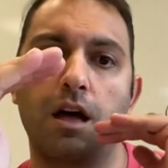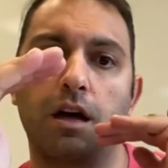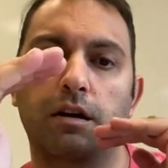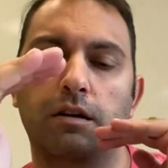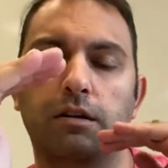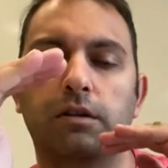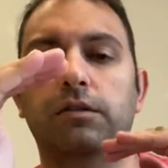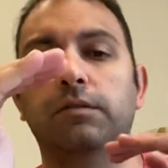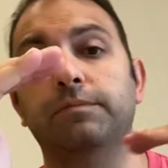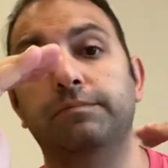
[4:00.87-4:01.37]

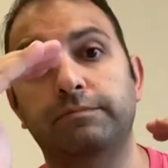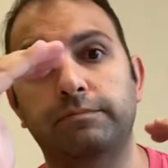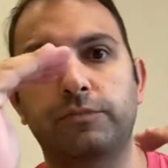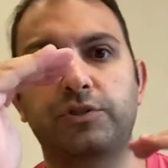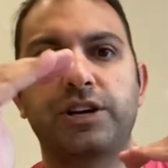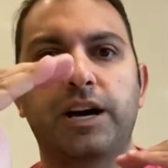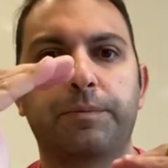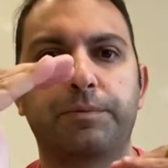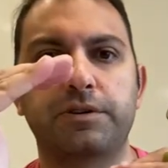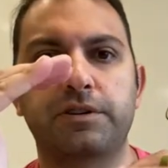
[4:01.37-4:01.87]
or
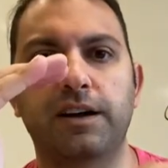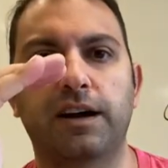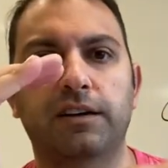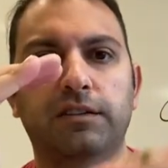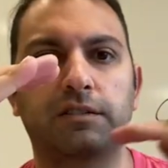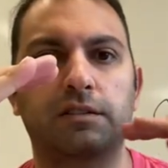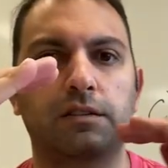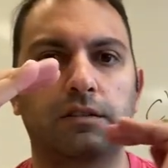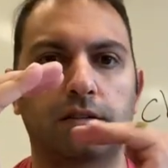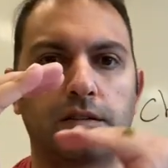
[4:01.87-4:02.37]
chapter
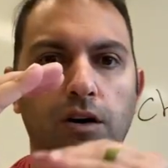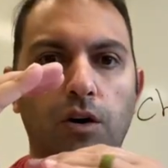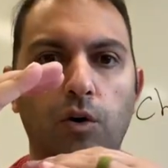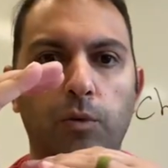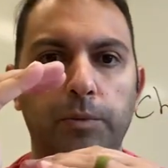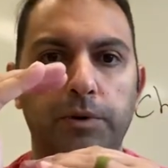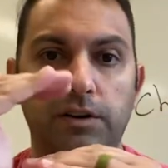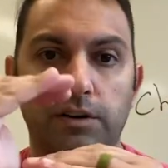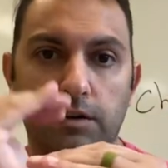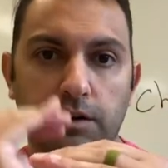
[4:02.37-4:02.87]
test,
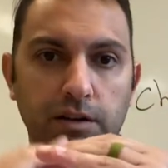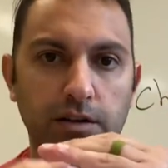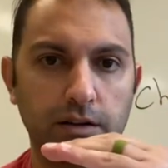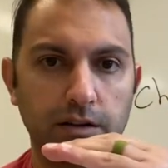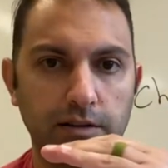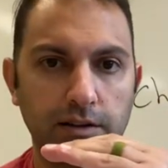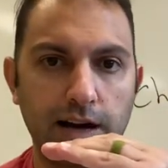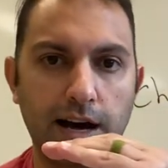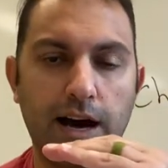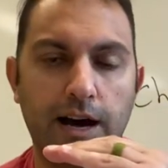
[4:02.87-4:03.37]
homework,
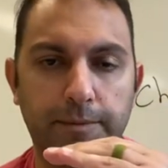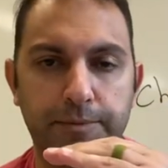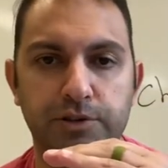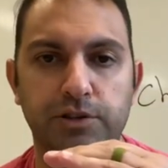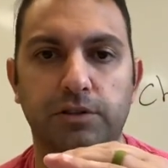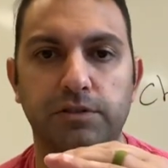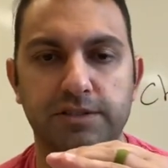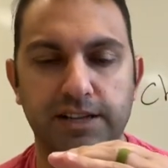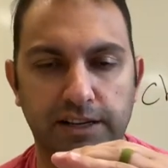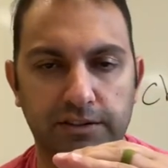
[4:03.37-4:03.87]

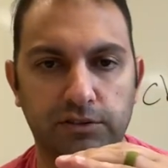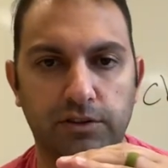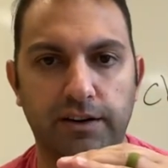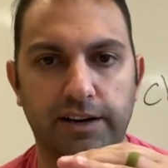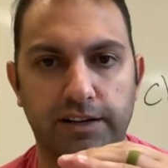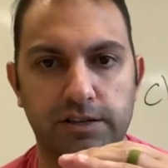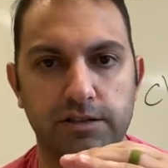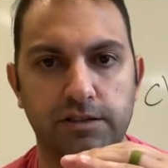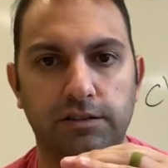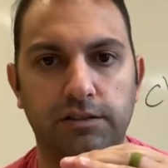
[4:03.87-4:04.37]
optional test
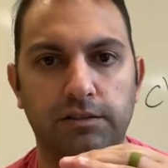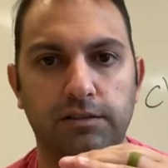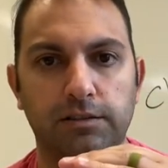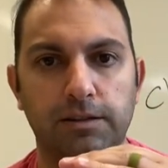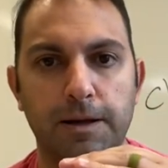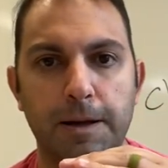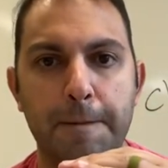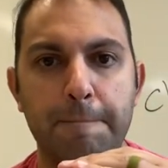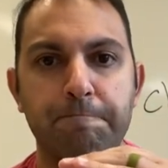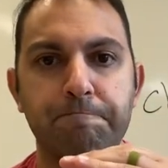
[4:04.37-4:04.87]
corrections.
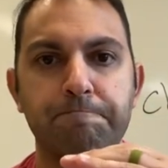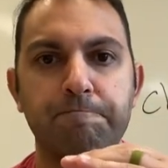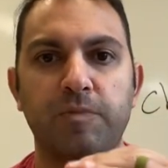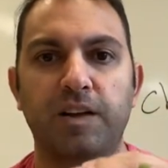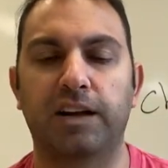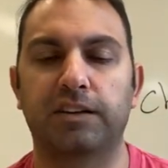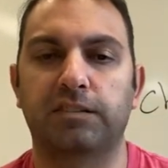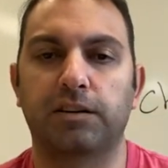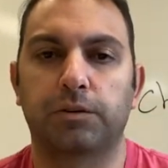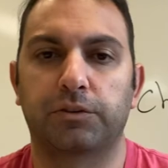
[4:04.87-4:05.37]

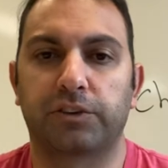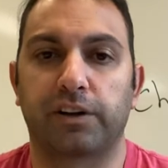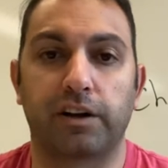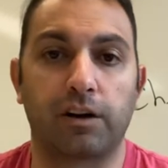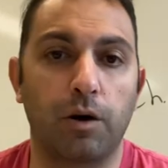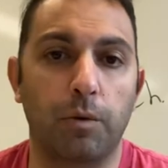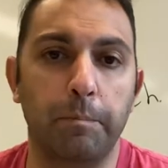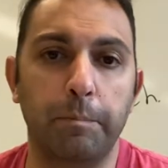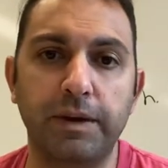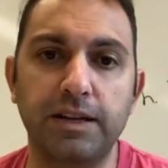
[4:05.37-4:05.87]
That's how it's gonna go.
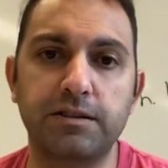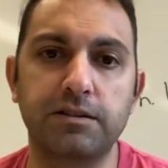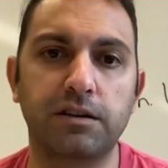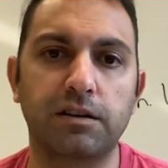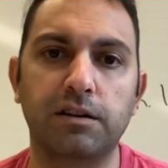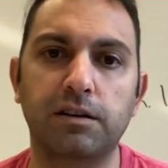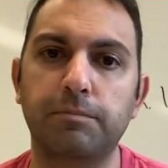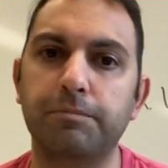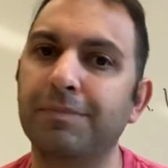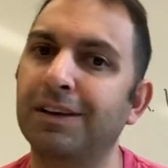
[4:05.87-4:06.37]

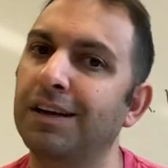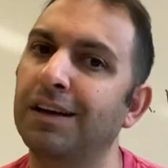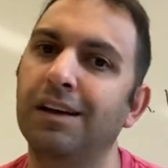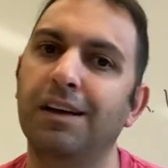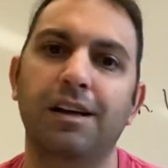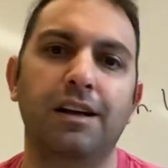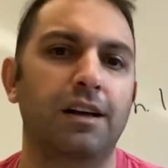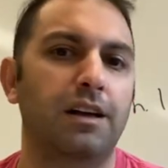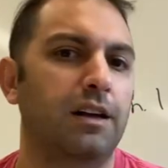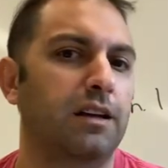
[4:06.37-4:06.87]
Midterm,
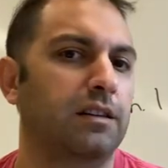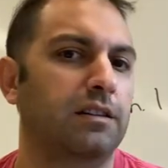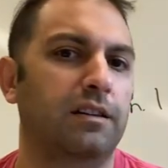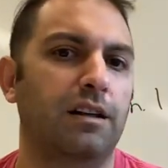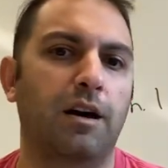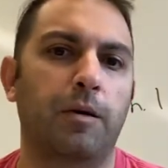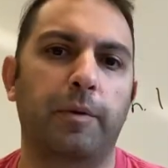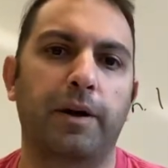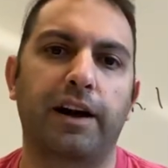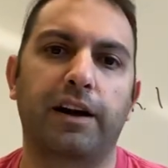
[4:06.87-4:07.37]
no,
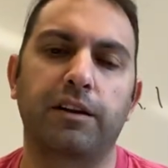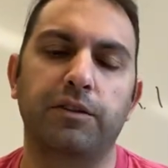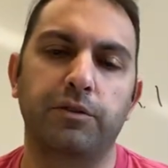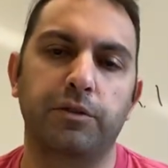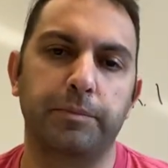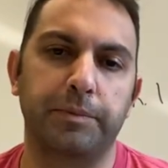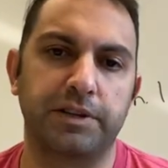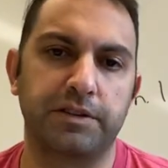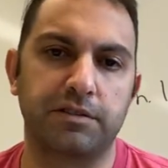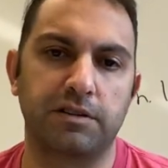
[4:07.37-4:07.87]
we're not gonna do a
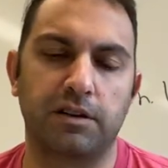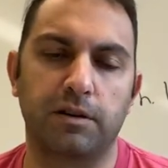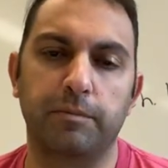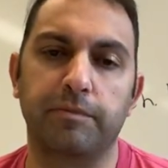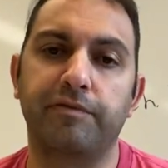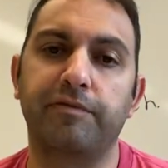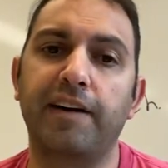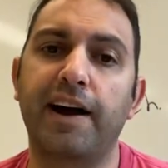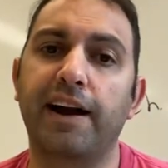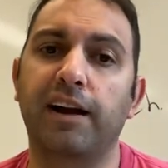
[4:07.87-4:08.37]
midterm.
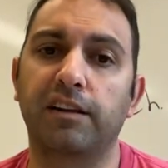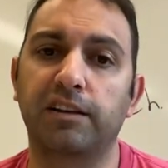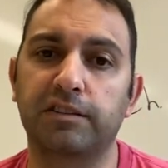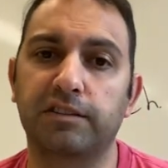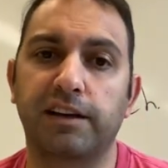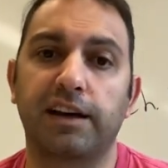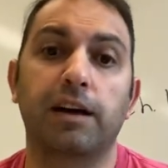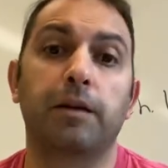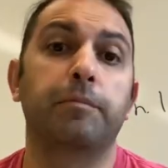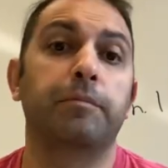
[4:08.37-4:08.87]
Final
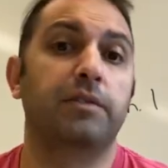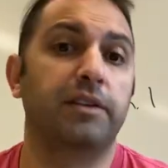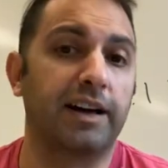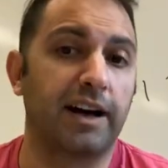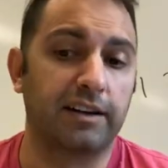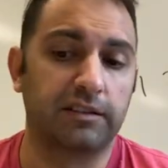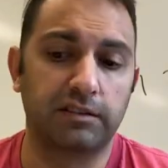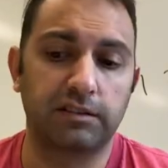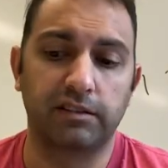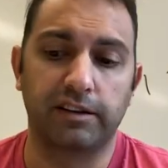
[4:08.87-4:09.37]
exam,
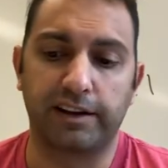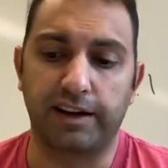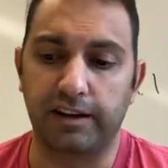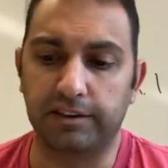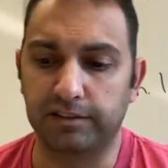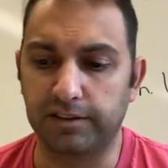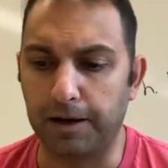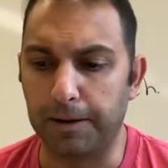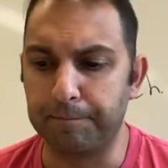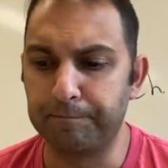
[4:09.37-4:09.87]
yes, like I
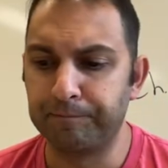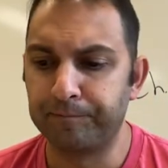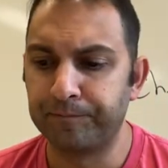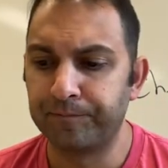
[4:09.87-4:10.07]
said.